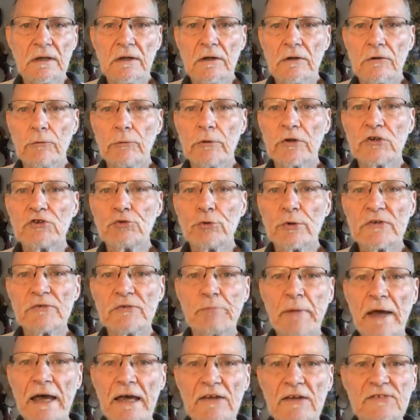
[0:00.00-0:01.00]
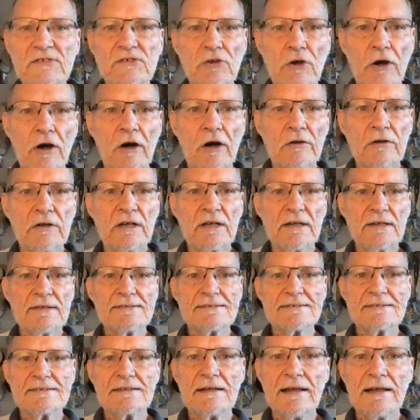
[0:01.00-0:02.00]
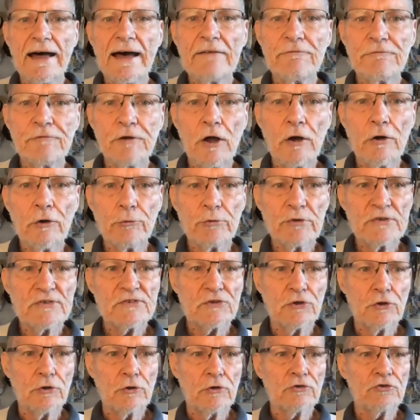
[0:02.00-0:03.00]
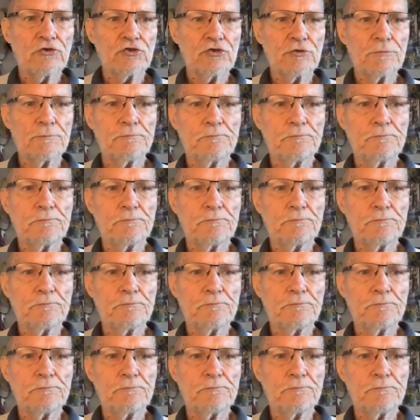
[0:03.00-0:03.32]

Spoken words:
which was based on his lifelong research.